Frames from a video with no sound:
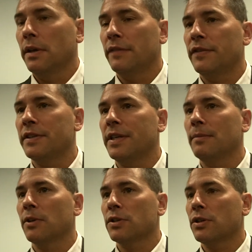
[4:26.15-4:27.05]
If the
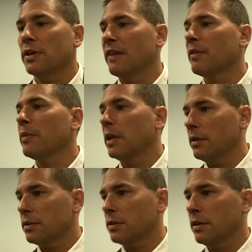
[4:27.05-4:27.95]
team looks good, everybody
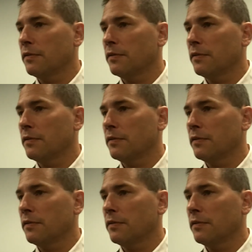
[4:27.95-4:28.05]
looks good.